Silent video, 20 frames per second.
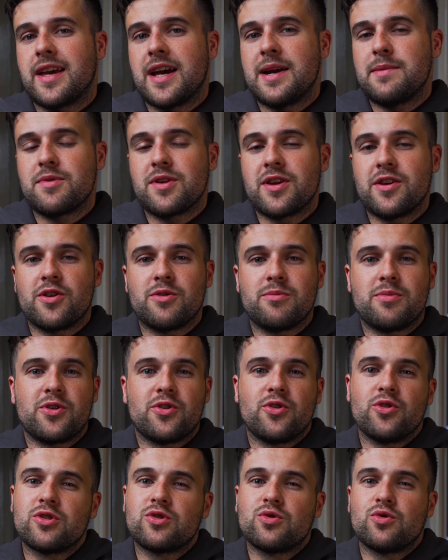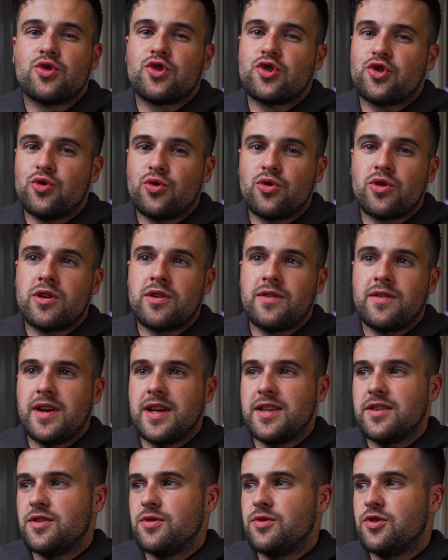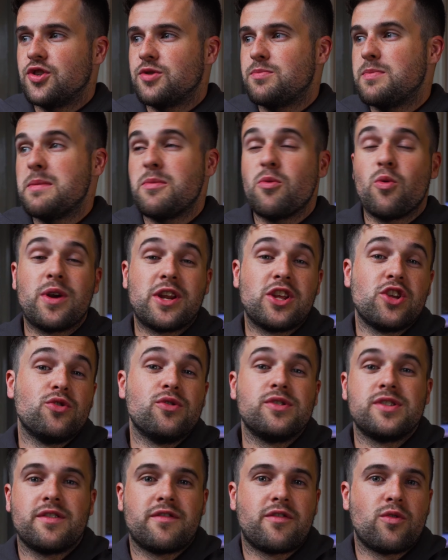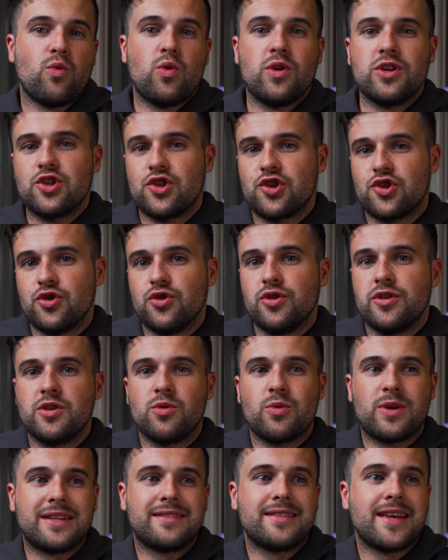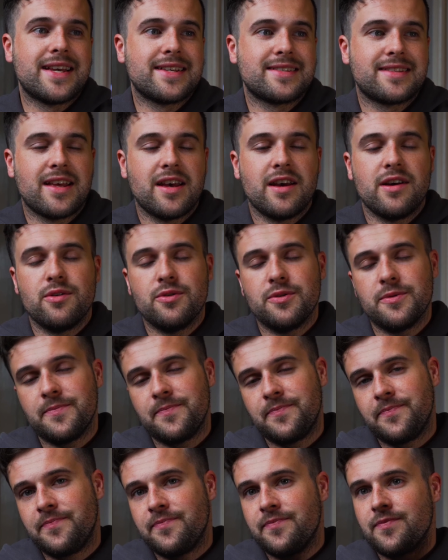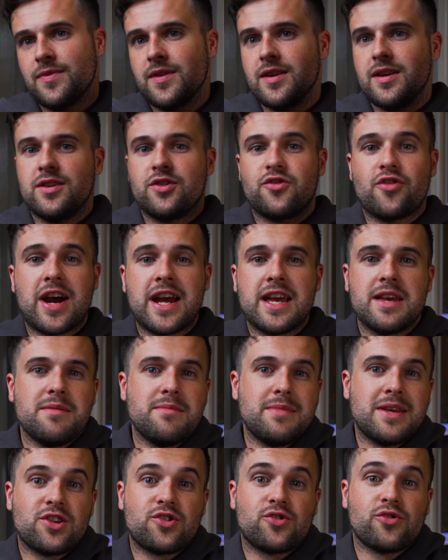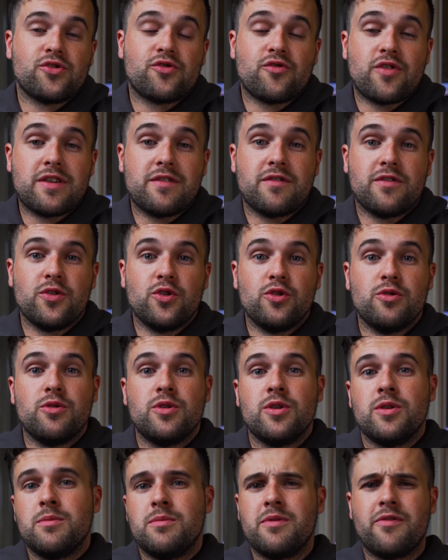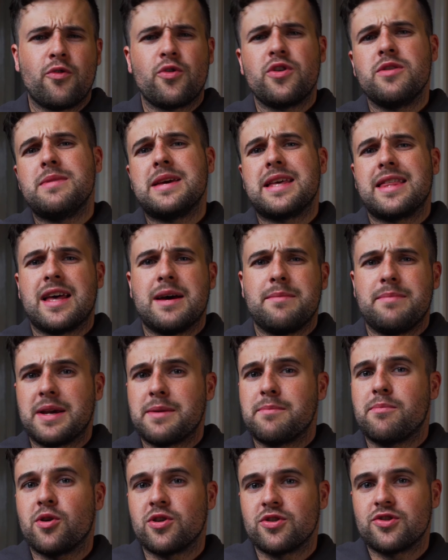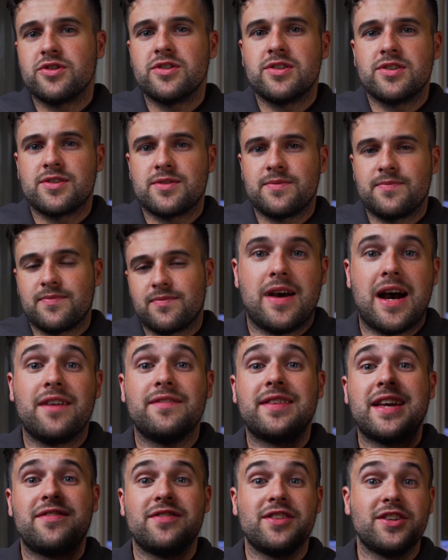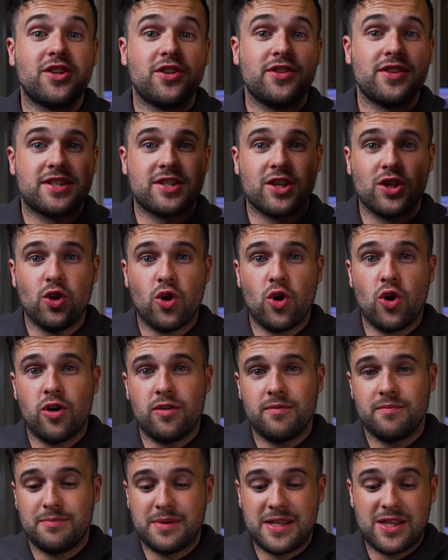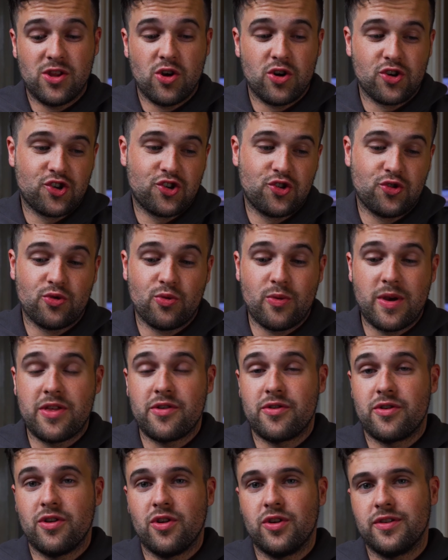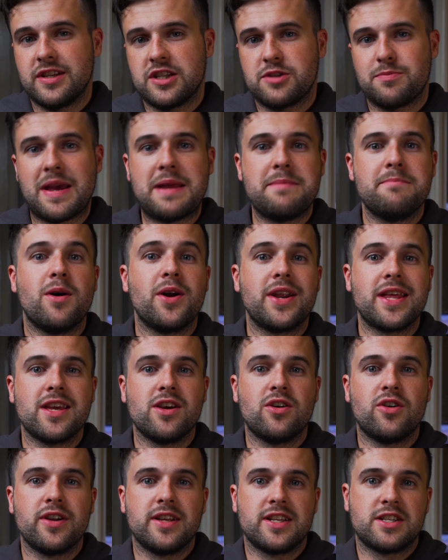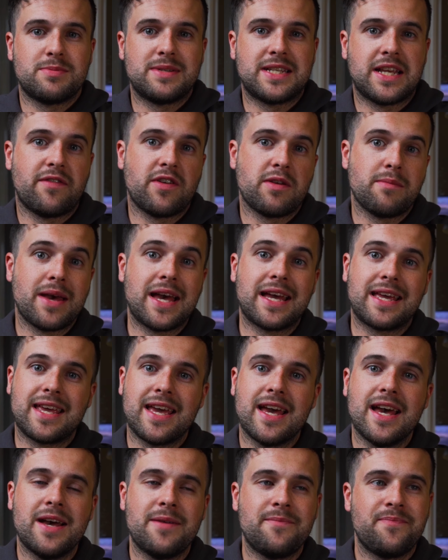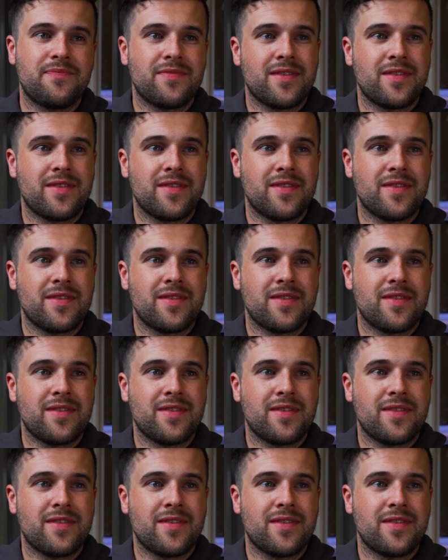camera gear but you're not so sure and you just maybe want to use it for one shoot, you want to test it out, try it, make sure it's right for you before you make that big purchase. I've definitely done this a lot, been not sure whether or not to spend money on a specific bit of kit,